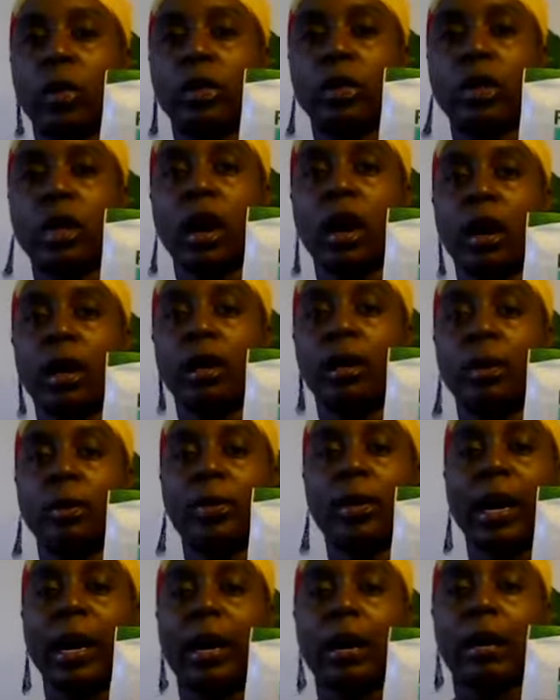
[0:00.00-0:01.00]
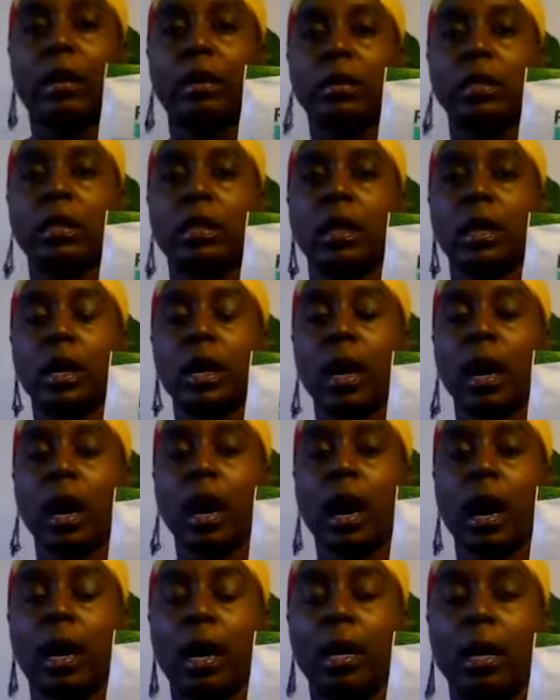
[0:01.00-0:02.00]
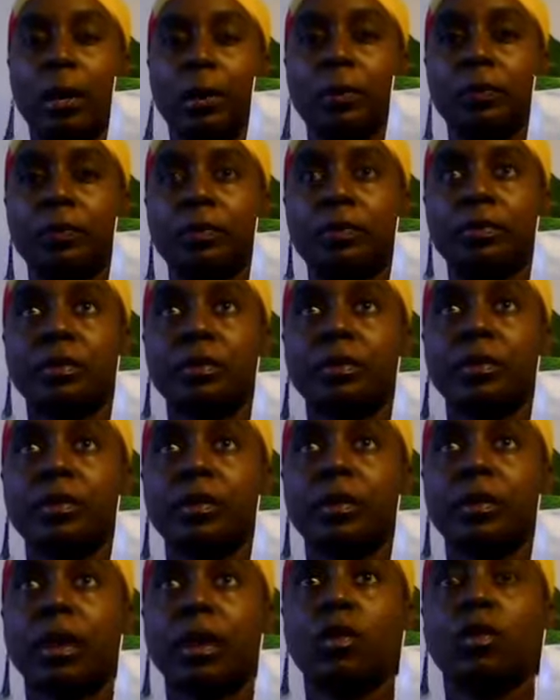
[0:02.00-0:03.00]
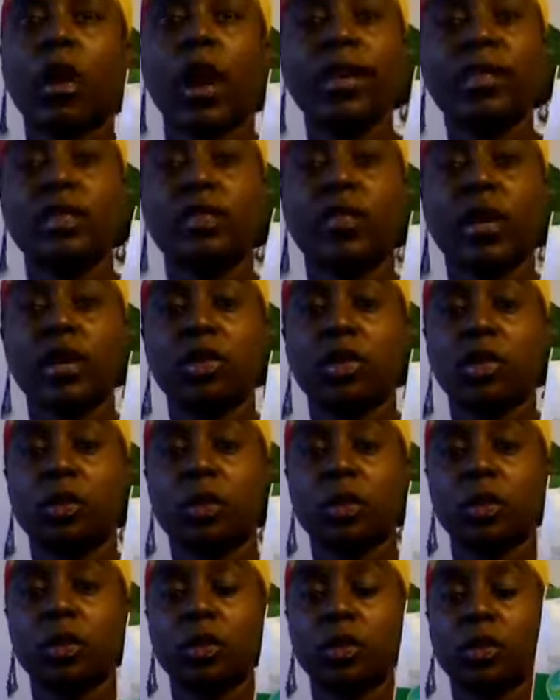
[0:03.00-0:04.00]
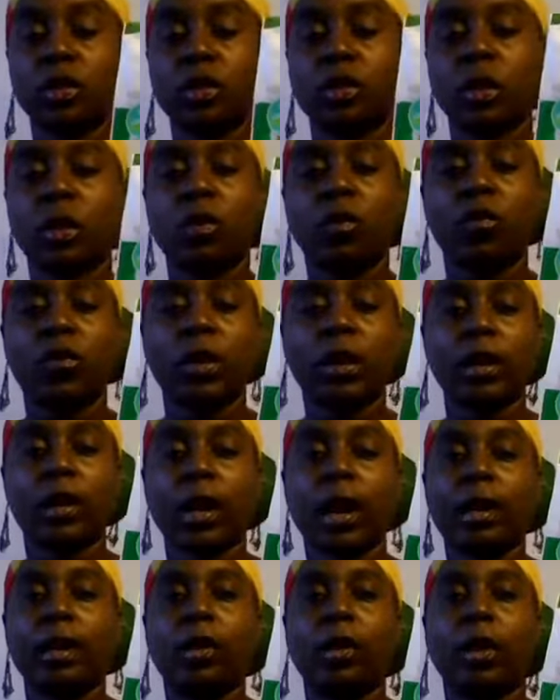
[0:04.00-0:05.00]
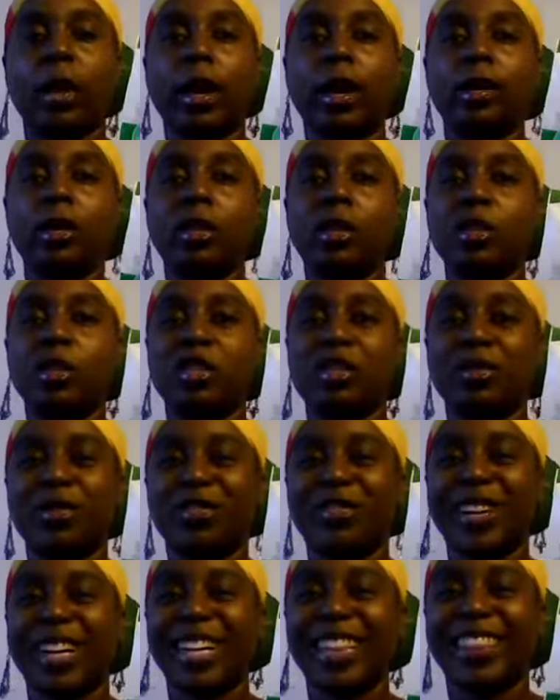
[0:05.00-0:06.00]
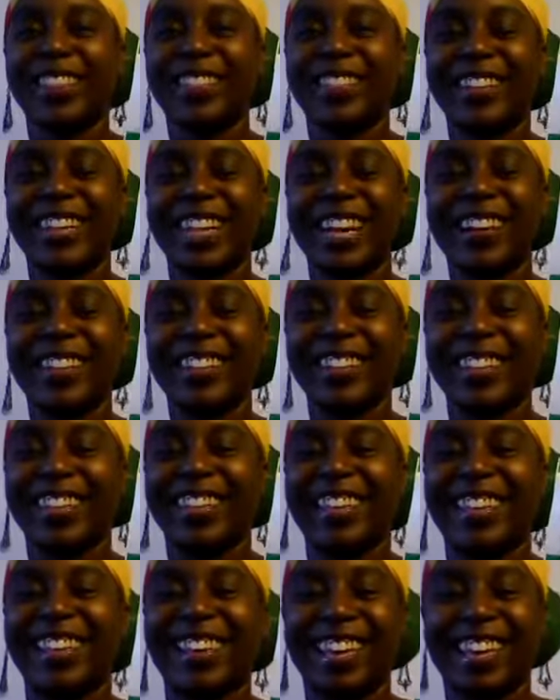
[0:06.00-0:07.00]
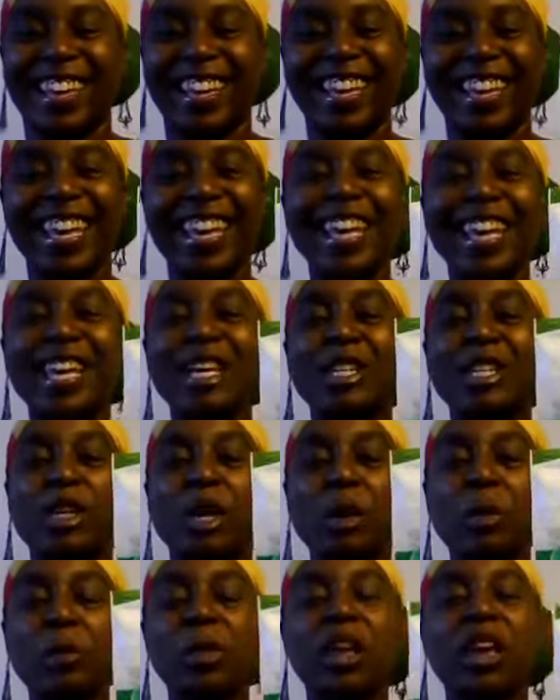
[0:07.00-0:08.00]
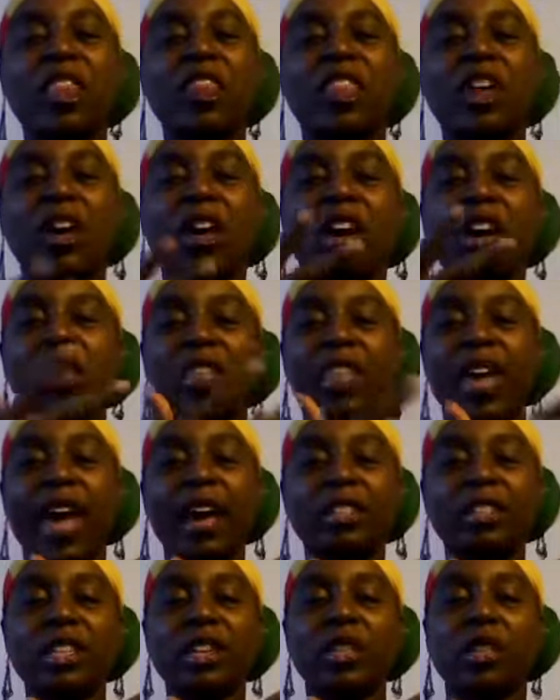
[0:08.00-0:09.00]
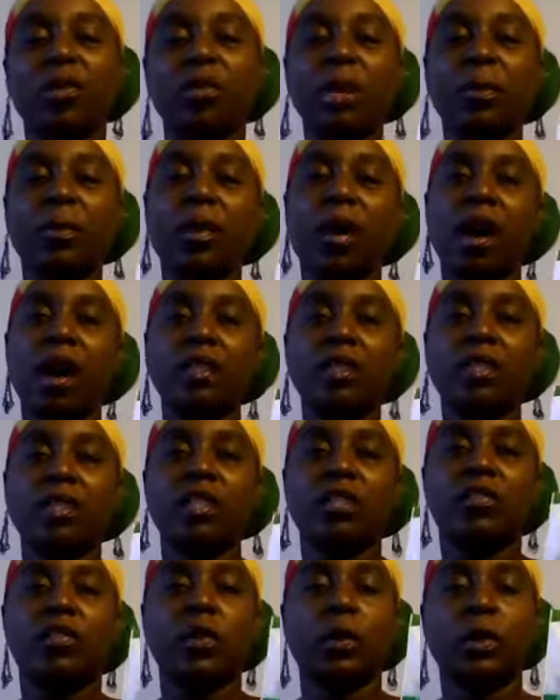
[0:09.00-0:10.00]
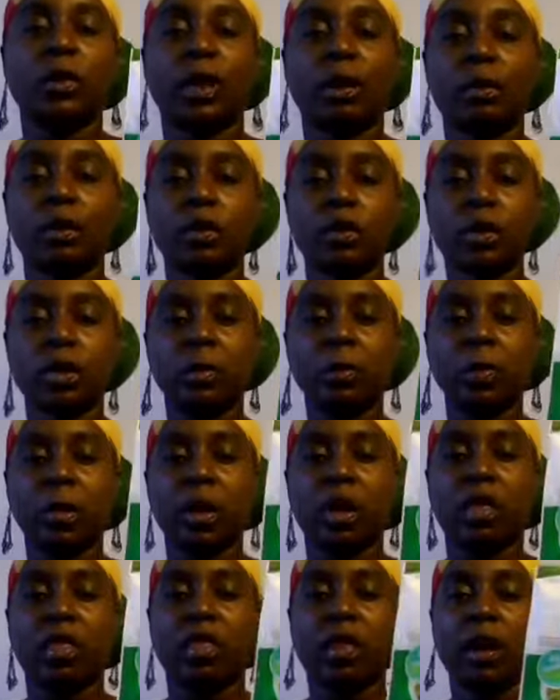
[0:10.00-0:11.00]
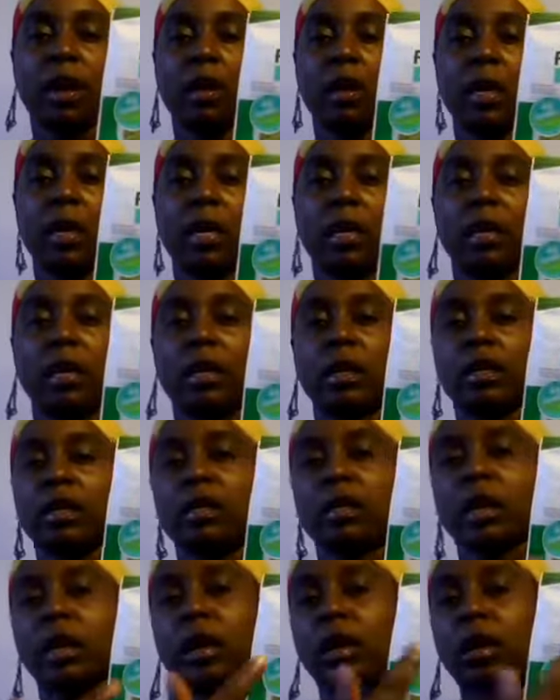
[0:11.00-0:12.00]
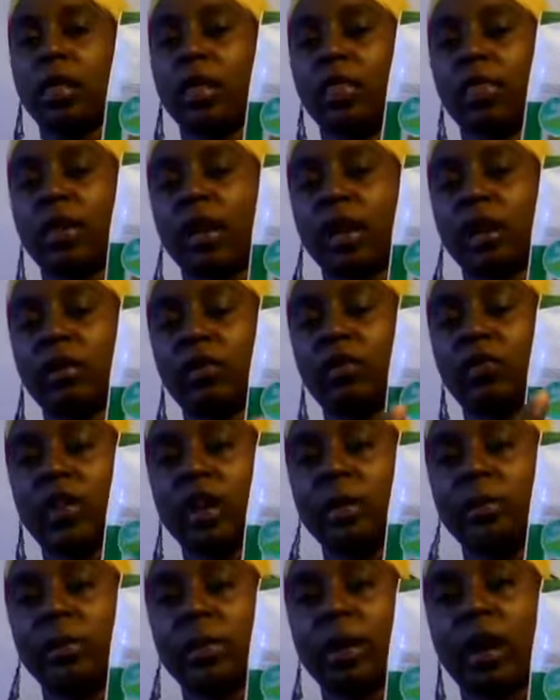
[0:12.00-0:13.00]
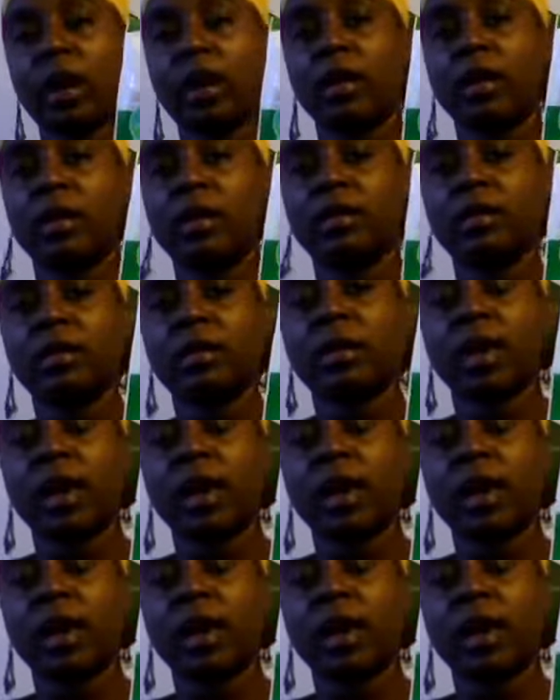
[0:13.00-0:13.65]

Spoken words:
were talking about um, riced vegetables. And so I figured I'd go ahead and use it before I throw it out. So there are actually three parts to food labels. There is the front part. This is